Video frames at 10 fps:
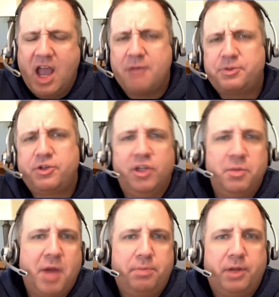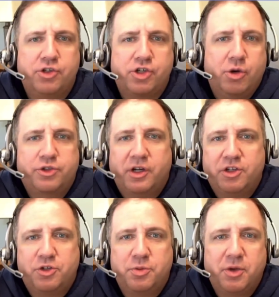Absolutely my pleasure. Always great
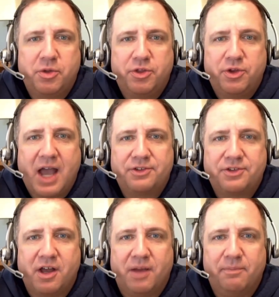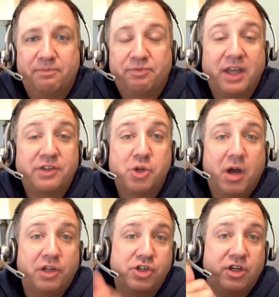to speak with you guys. Um, thanks so
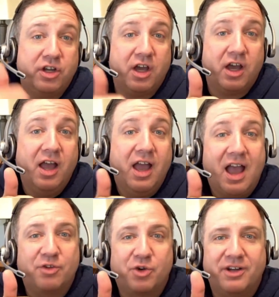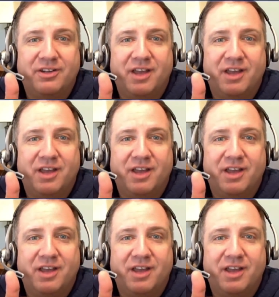much, and uh, have a great